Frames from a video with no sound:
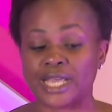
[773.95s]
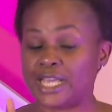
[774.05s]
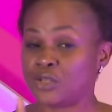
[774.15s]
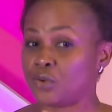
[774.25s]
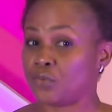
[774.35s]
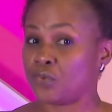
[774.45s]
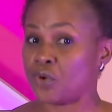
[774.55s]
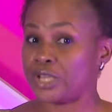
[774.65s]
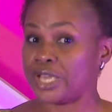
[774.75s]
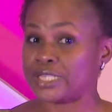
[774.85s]
and you're
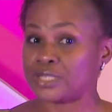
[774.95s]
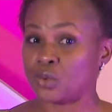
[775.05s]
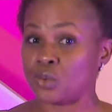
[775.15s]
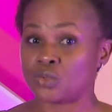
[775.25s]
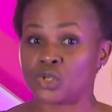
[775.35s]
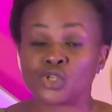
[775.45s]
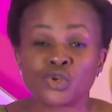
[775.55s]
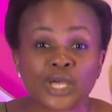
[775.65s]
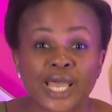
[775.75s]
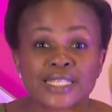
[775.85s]
four years old,
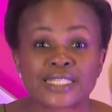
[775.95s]
you can